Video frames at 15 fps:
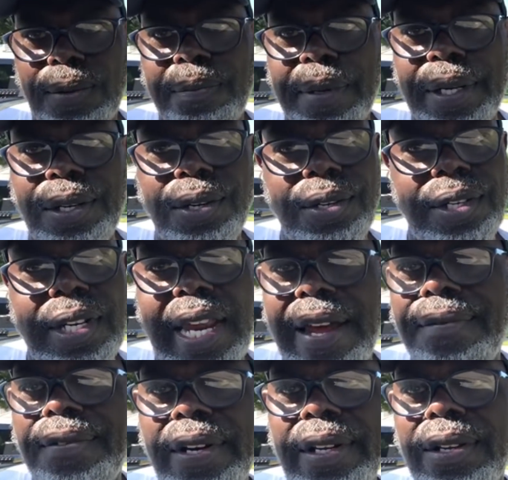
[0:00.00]
but you're
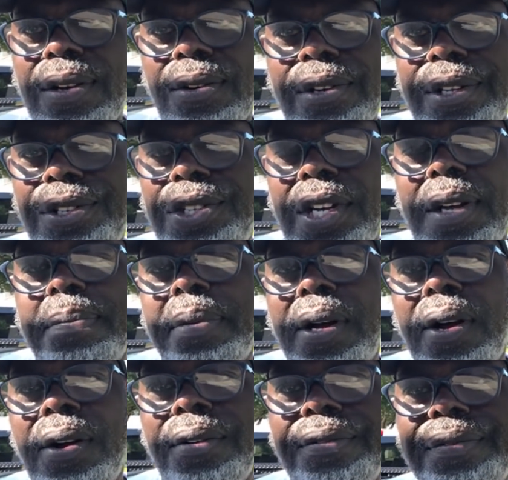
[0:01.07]
definitely going to jump
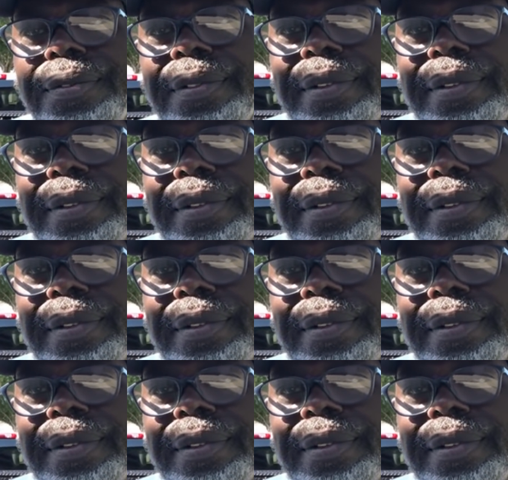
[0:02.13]
off.